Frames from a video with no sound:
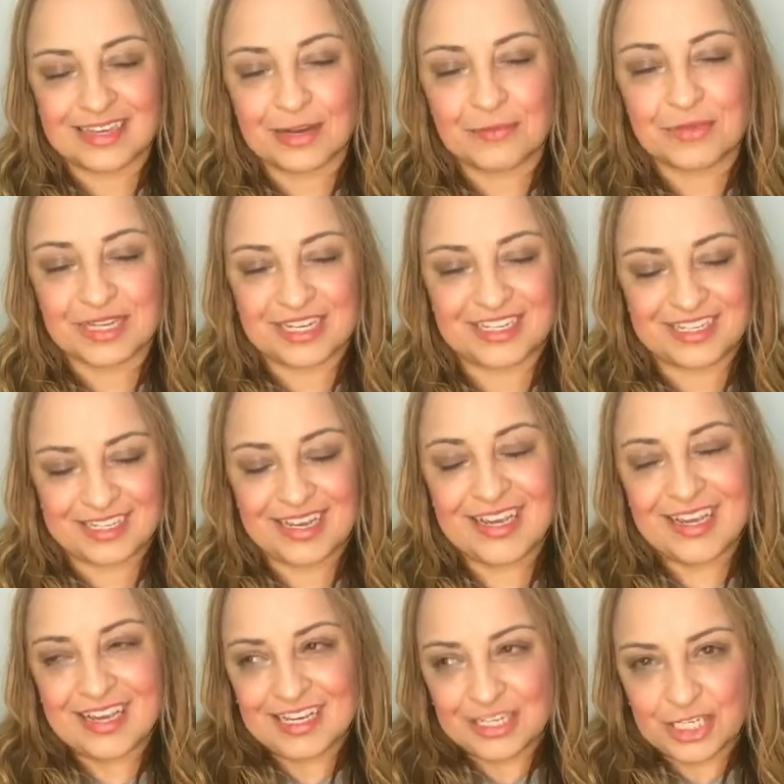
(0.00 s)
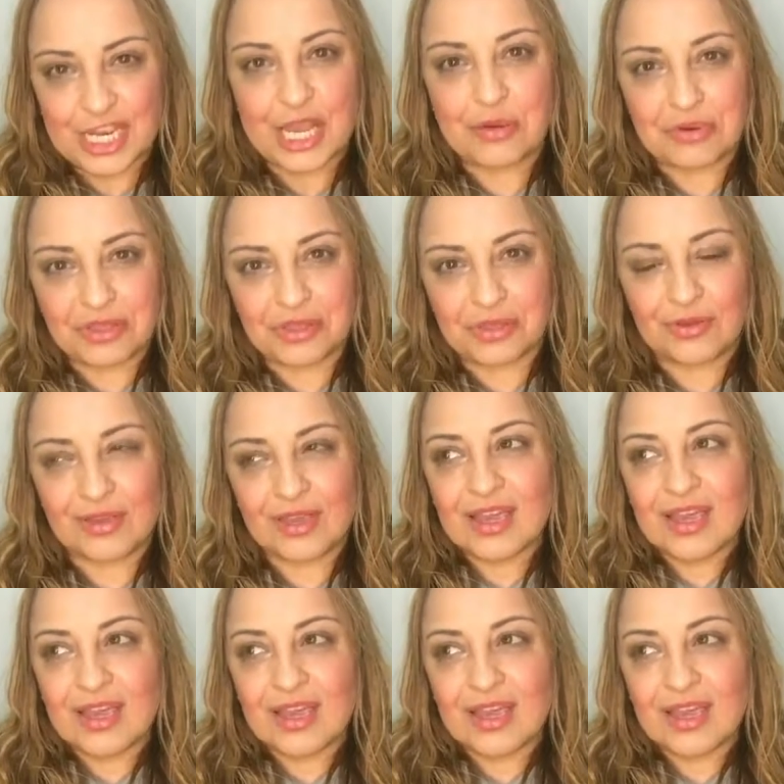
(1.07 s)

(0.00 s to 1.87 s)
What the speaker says: I'm going to share with you.